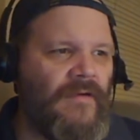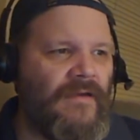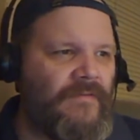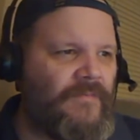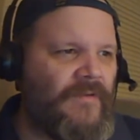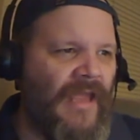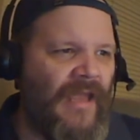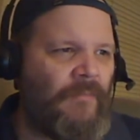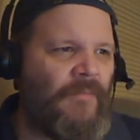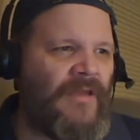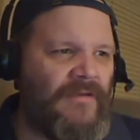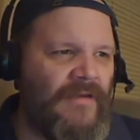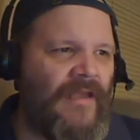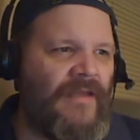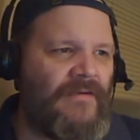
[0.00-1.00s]
It came
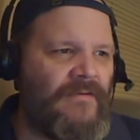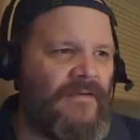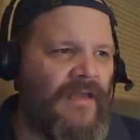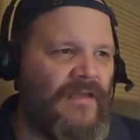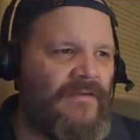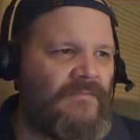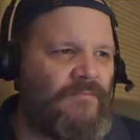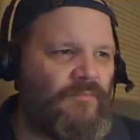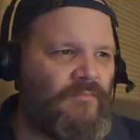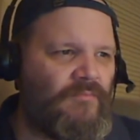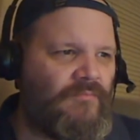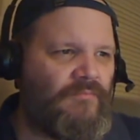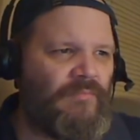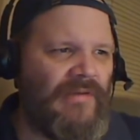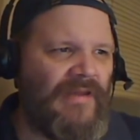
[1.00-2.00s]
in
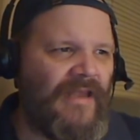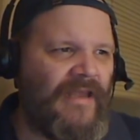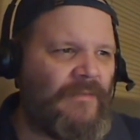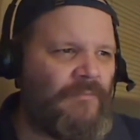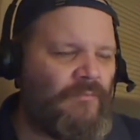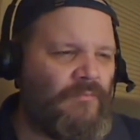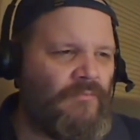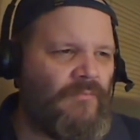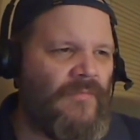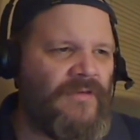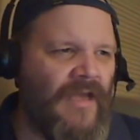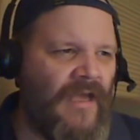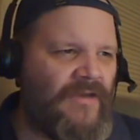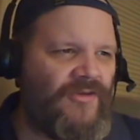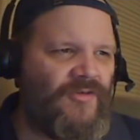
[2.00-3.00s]
plain
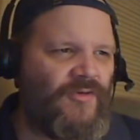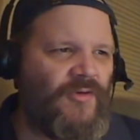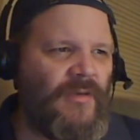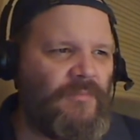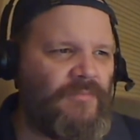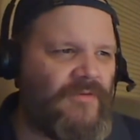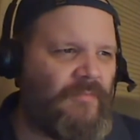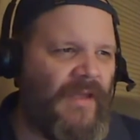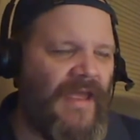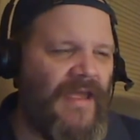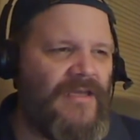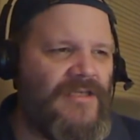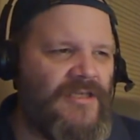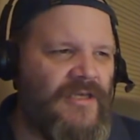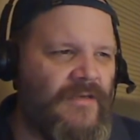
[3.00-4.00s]
nondescript
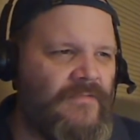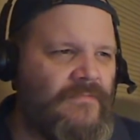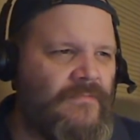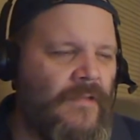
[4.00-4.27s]
packaging.